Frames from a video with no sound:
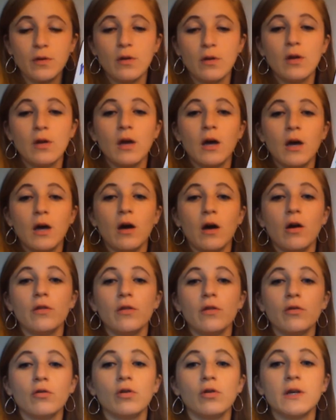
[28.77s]
Our other
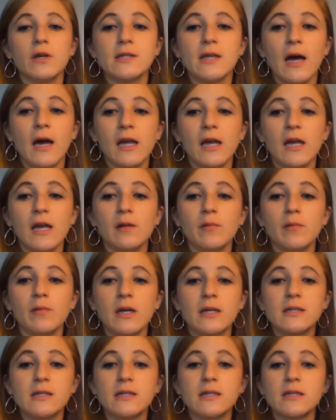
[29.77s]
goal is I can make
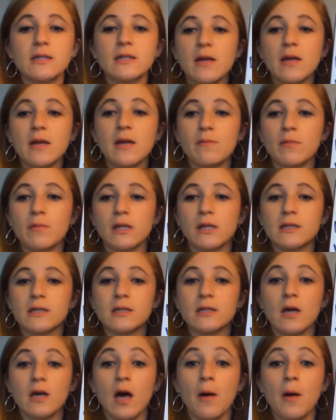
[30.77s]
statements
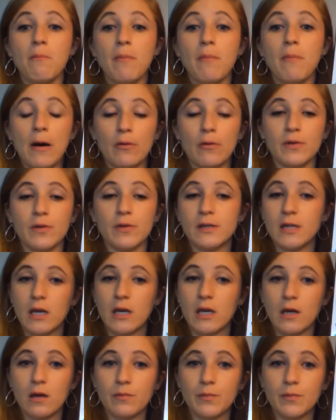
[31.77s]
about the
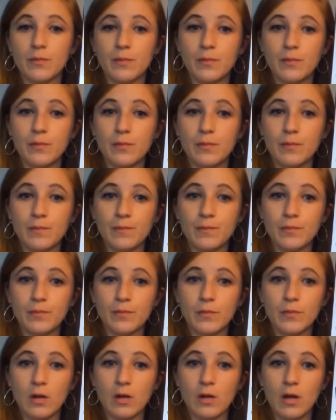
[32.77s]
data.
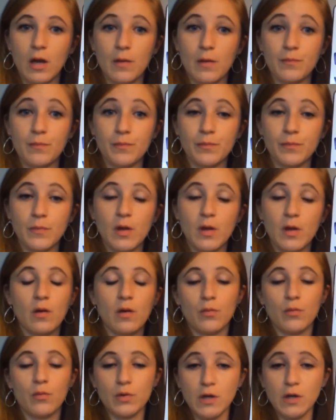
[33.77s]
Okay, we'll
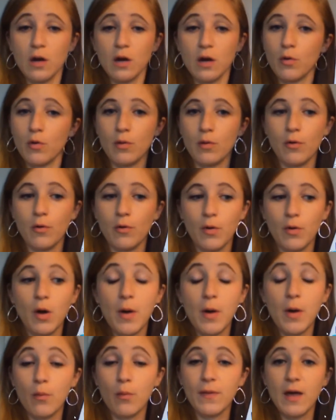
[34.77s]
talk more about
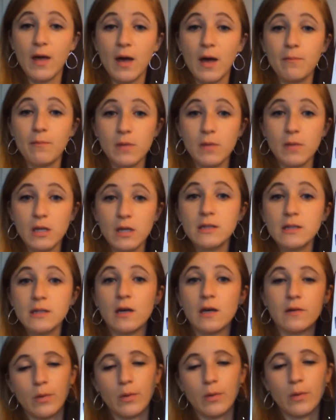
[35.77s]
what that means as we
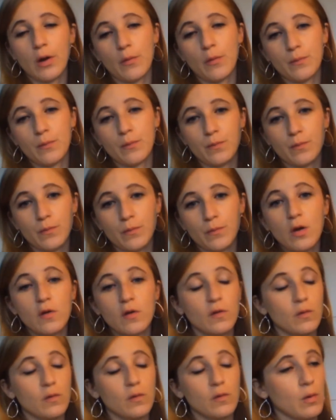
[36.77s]
go. So one
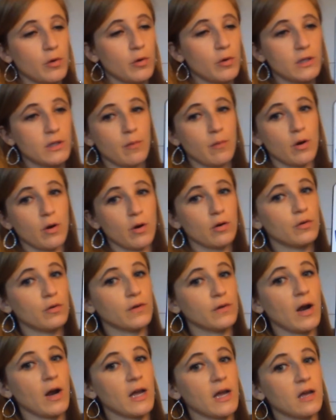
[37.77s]
more time, our goals are I
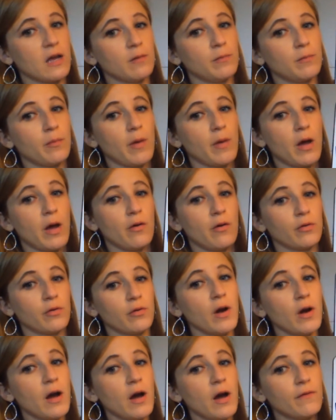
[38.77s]
can make my own
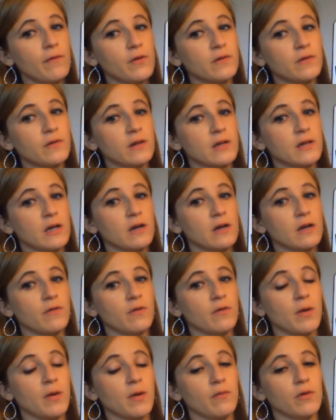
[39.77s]
graph using data from my
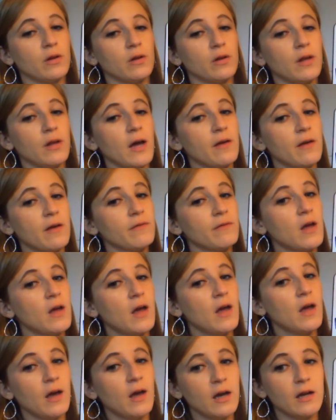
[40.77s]
real life,
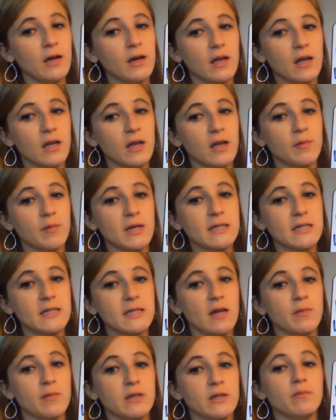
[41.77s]
and I can make statements
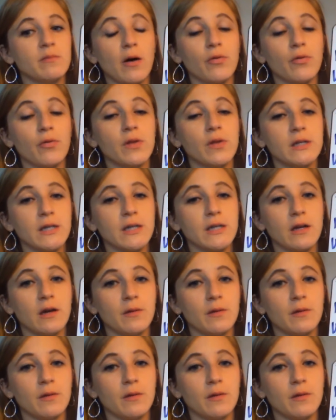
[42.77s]
about the data.